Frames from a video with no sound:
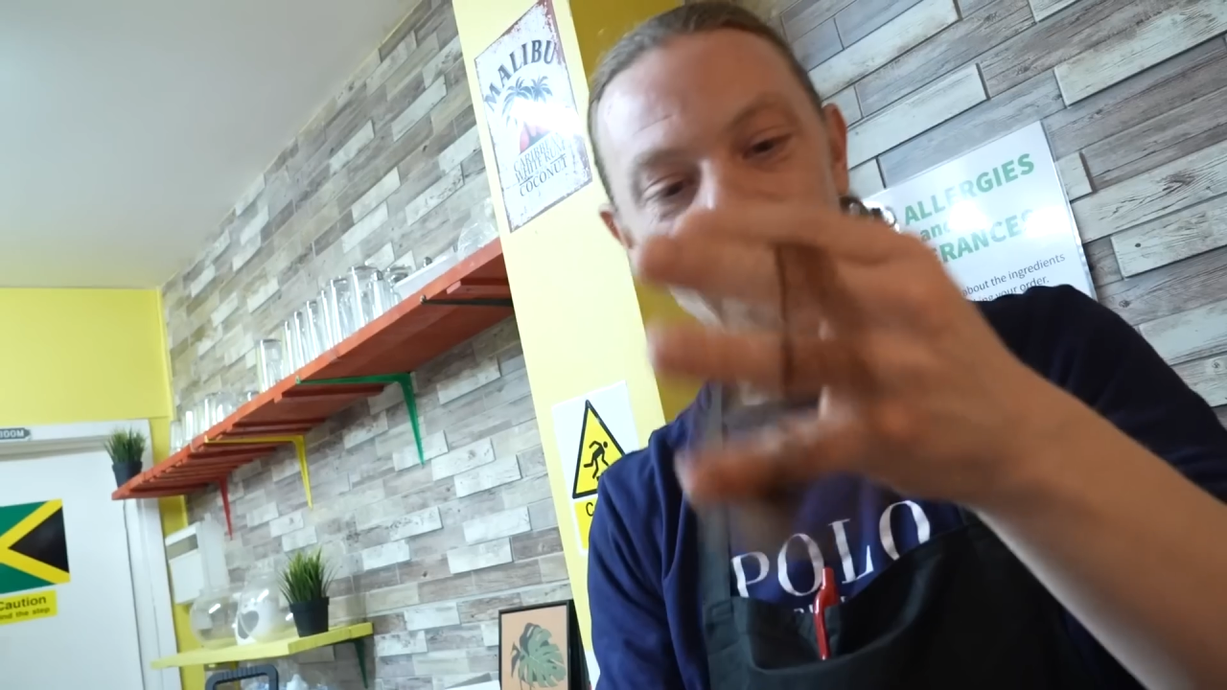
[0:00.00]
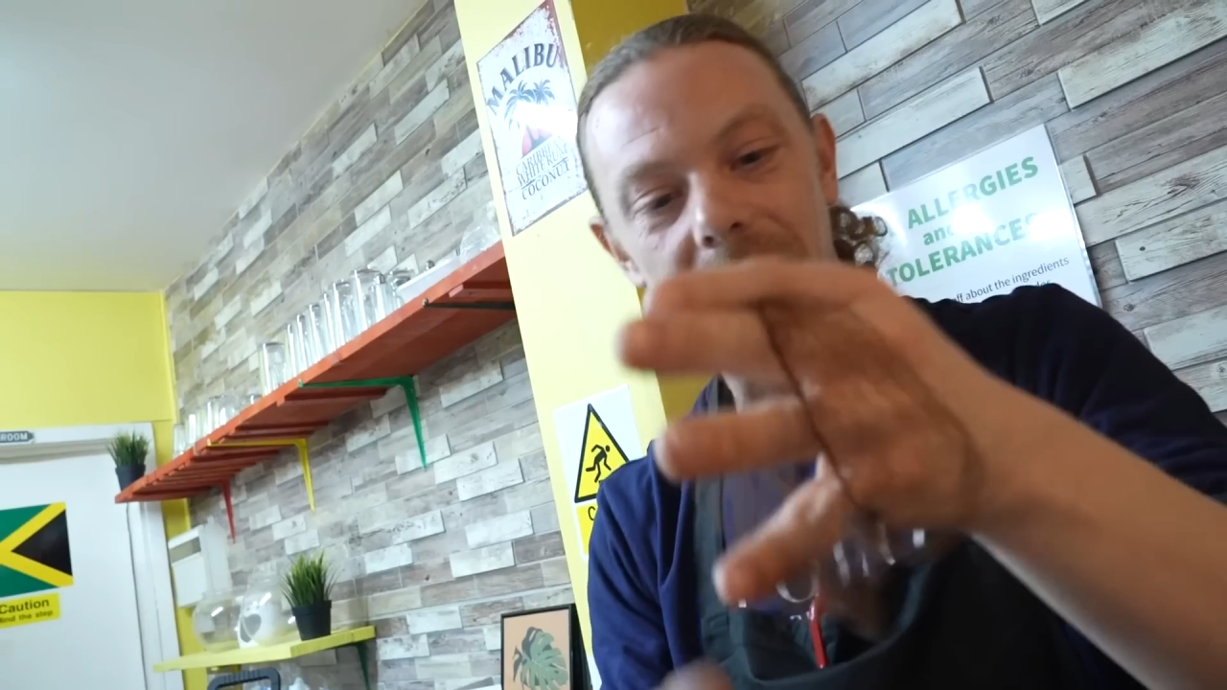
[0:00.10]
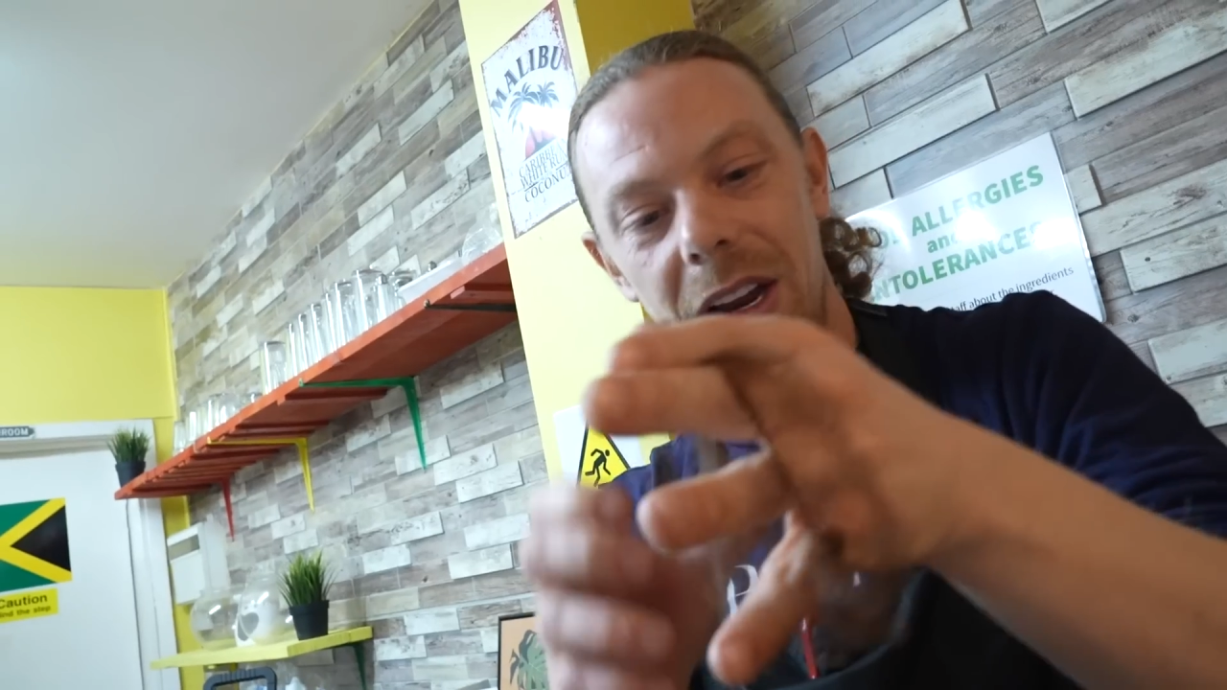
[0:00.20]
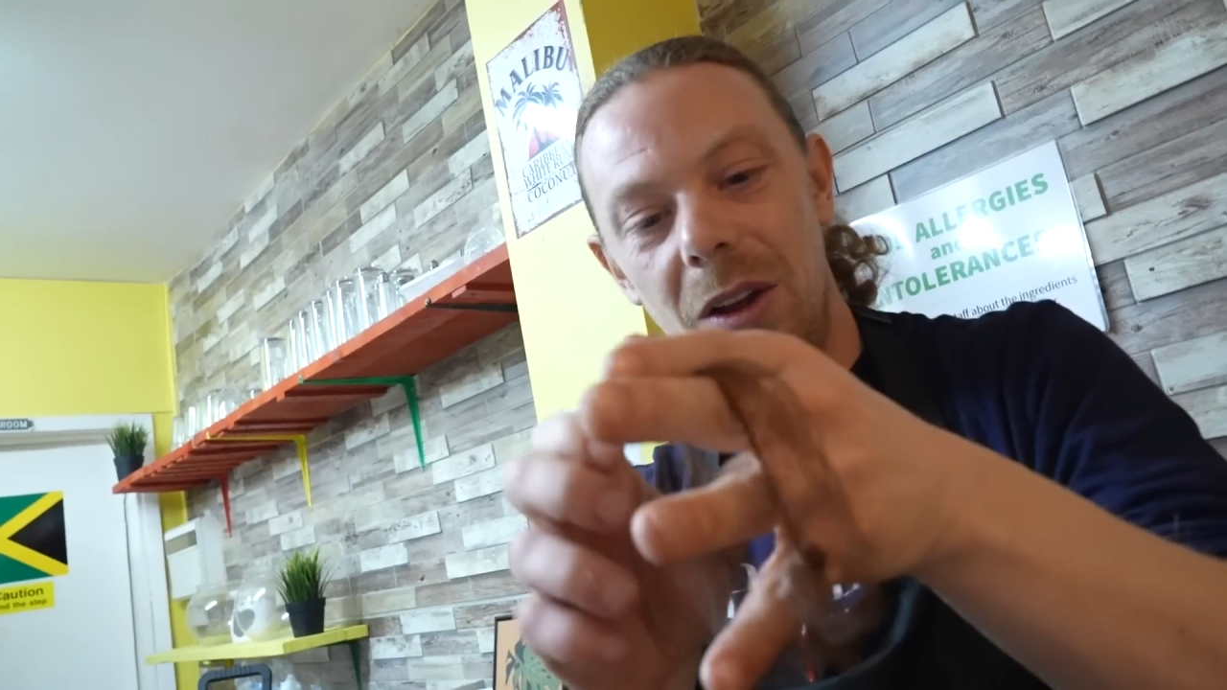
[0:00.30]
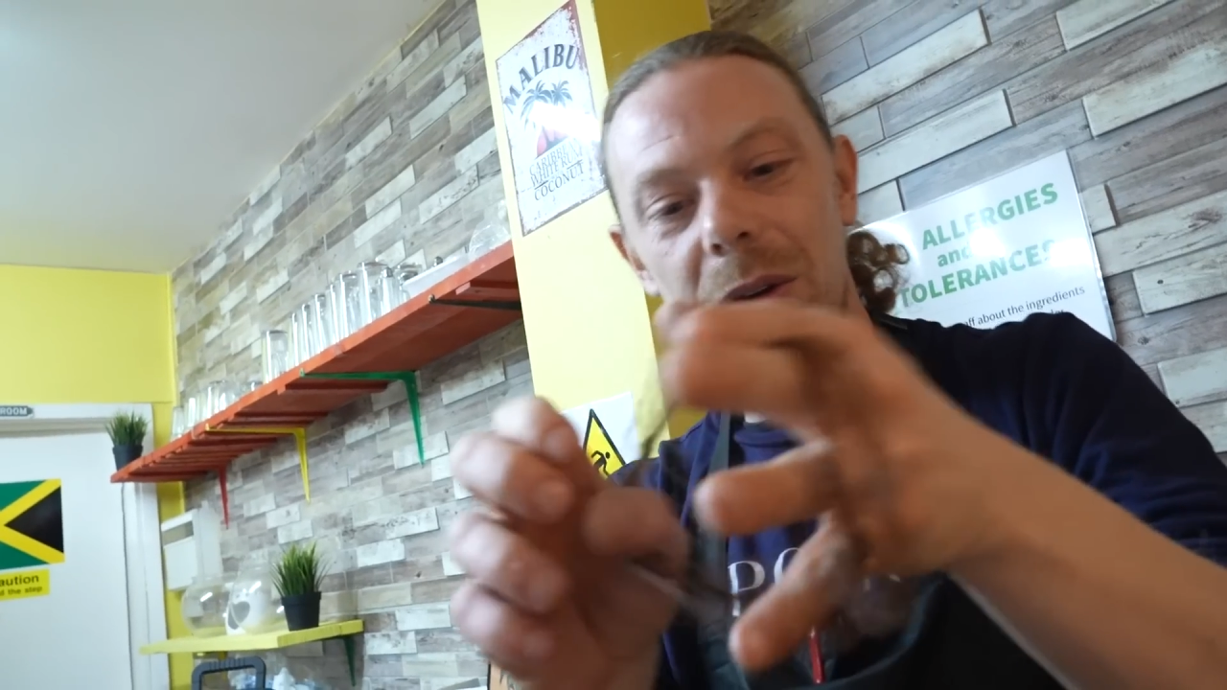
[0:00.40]

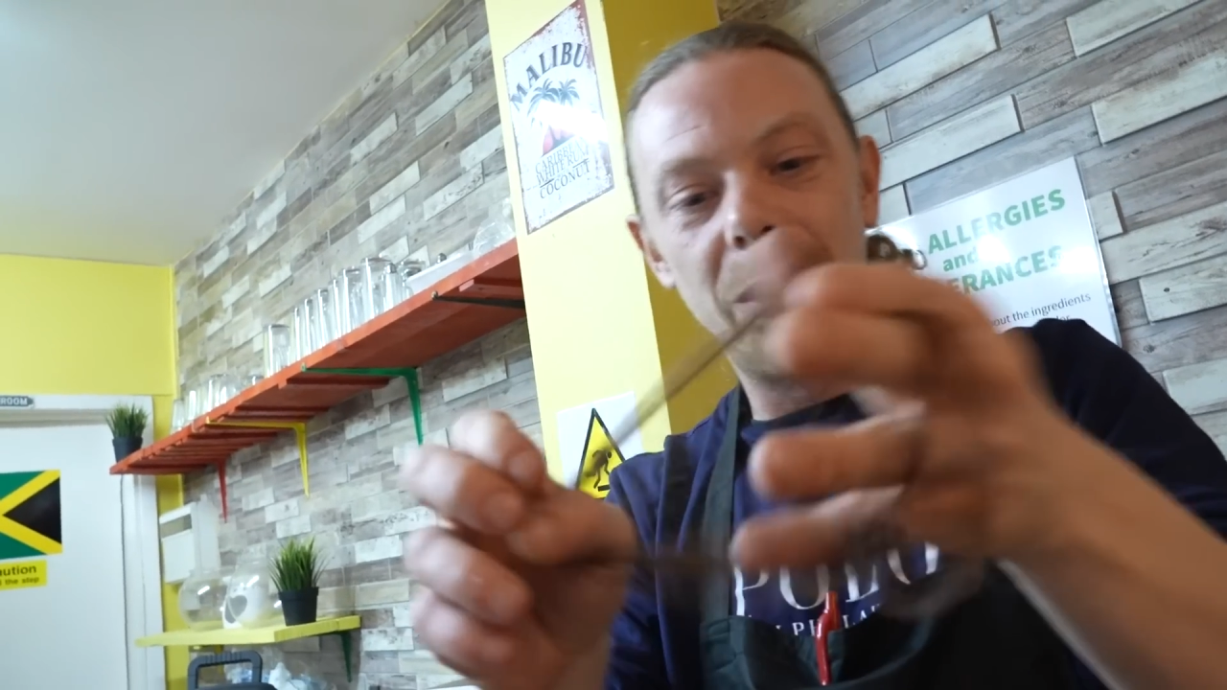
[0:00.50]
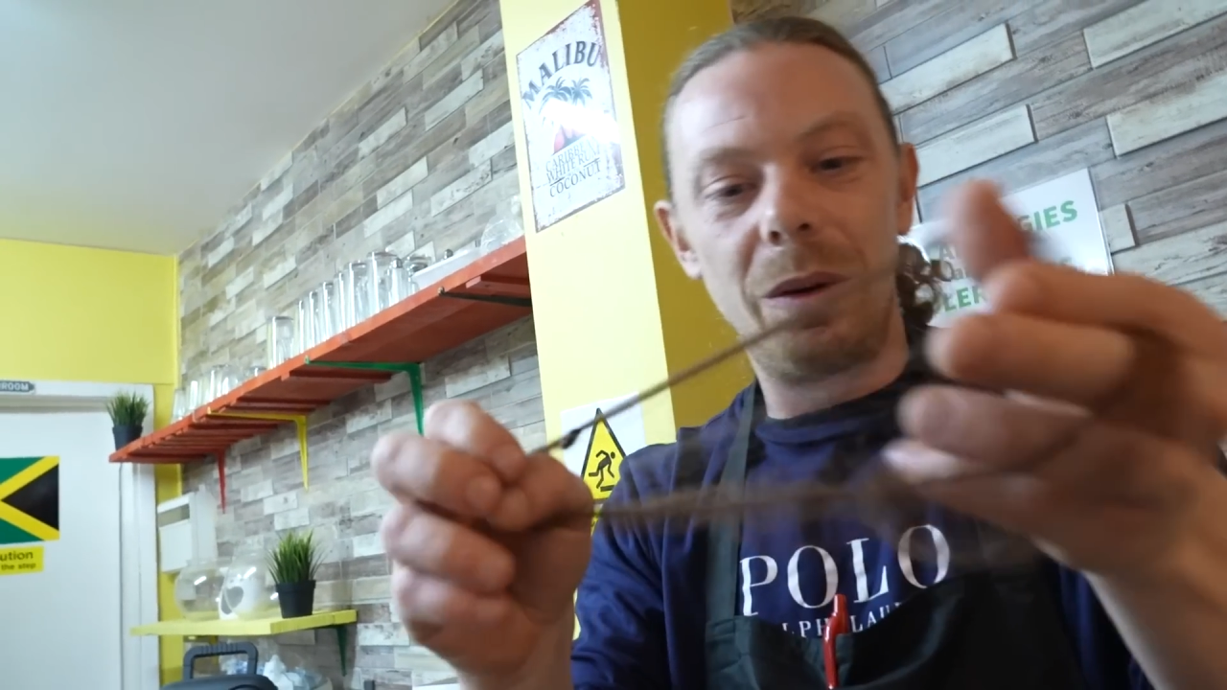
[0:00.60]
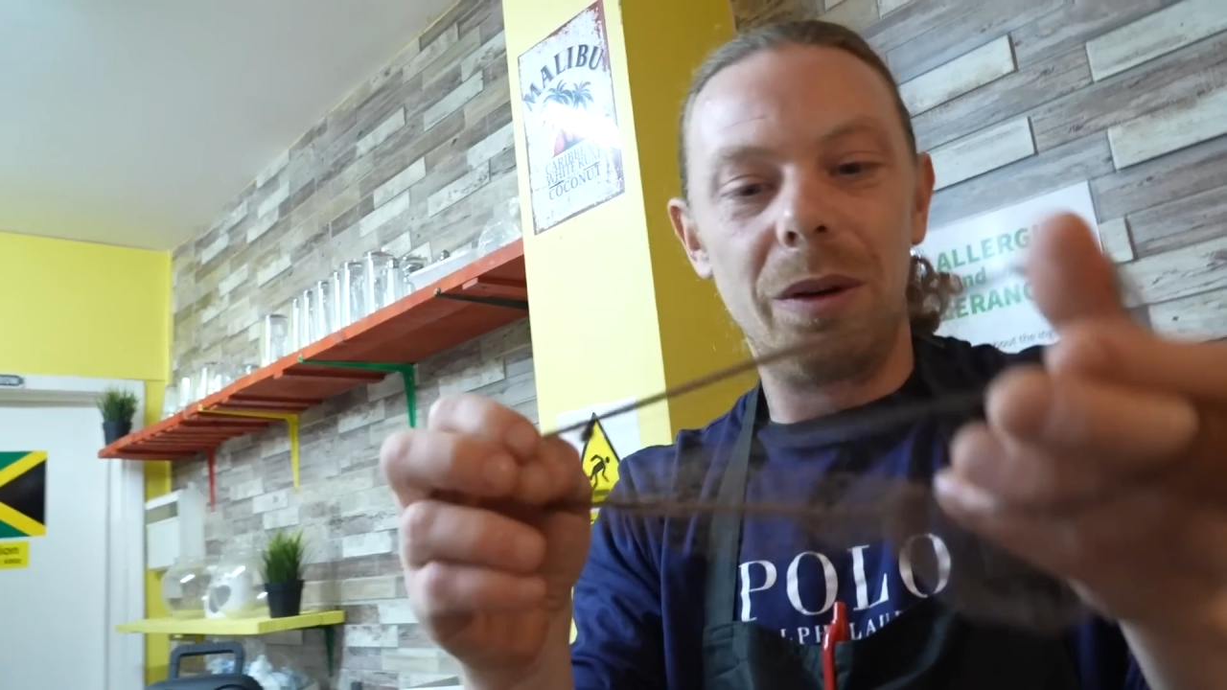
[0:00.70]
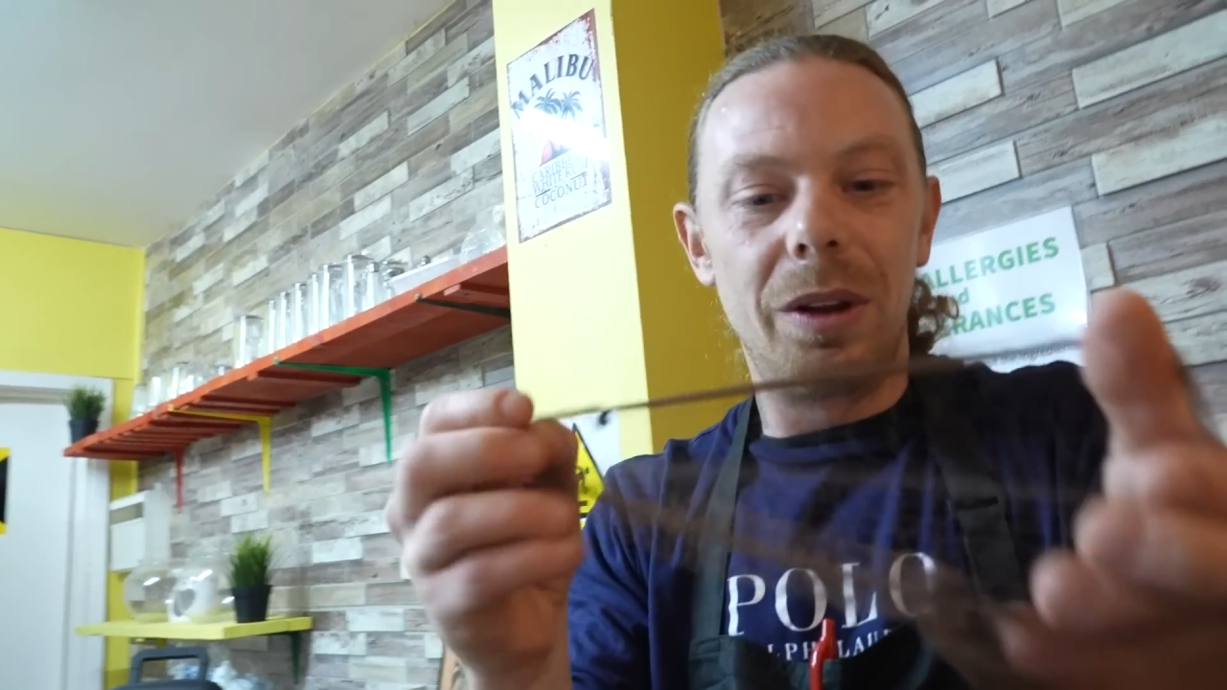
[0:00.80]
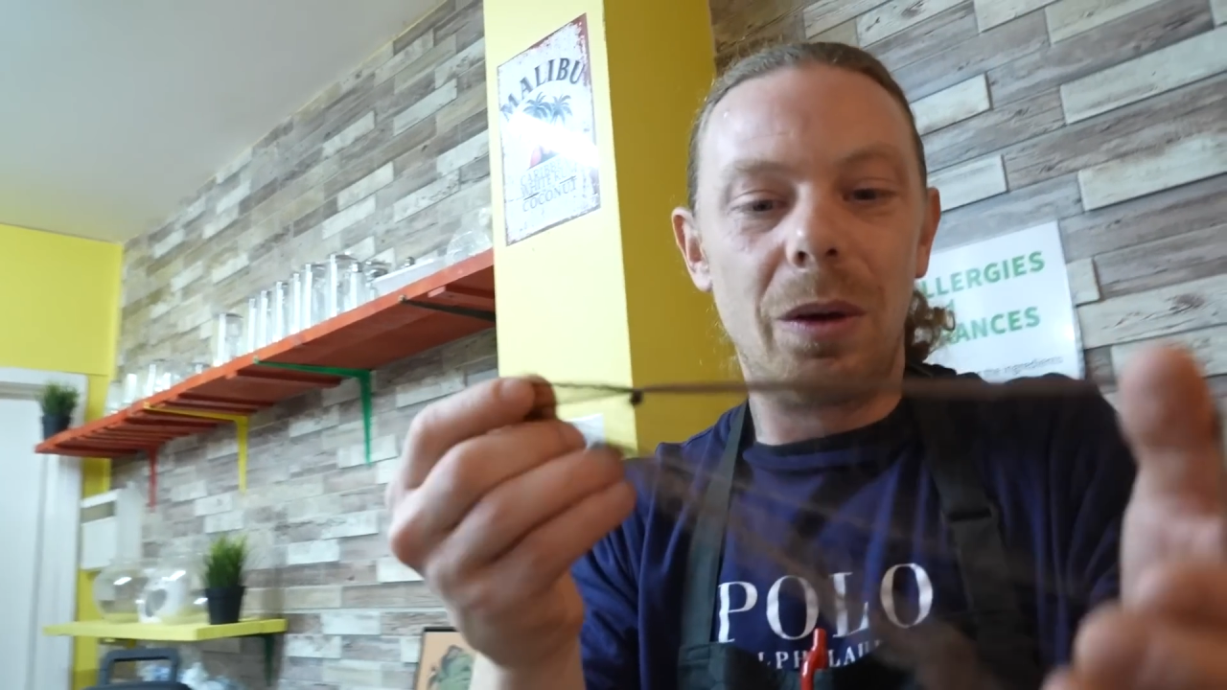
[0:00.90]
Because you don't know,